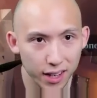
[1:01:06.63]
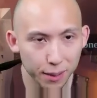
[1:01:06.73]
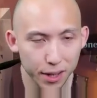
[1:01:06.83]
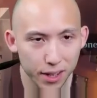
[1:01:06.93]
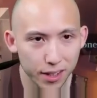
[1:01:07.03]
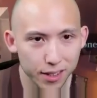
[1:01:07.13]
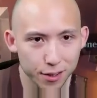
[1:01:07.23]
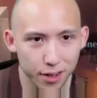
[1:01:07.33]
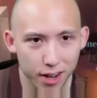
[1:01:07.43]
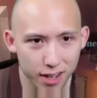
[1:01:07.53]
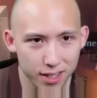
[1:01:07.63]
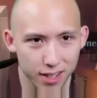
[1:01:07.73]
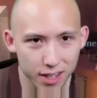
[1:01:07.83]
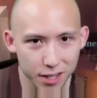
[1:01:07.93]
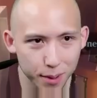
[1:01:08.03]
Being on the draw
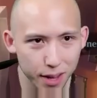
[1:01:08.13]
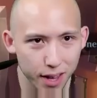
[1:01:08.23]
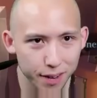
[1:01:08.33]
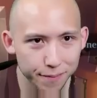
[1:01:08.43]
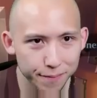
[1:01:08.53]
sucks, man.